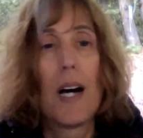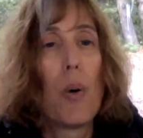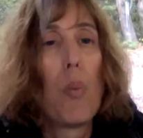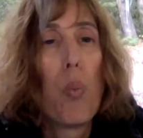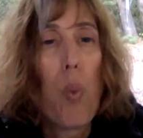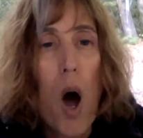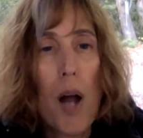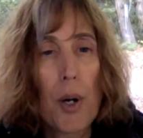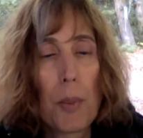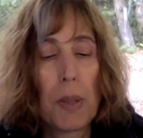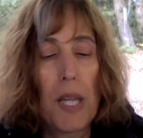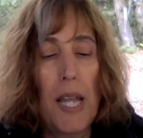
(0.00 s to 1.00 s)
a
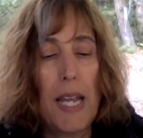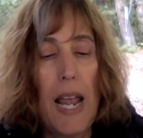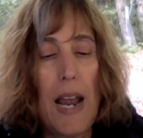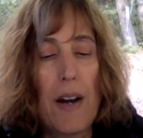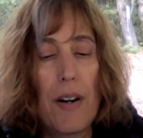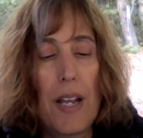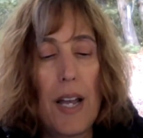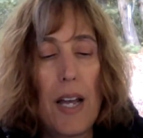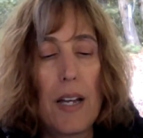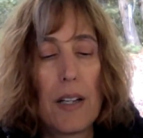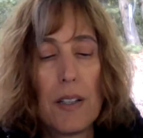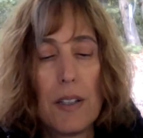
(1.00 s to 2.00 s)
water play
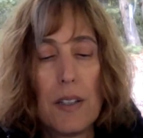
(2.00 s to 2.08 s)
area?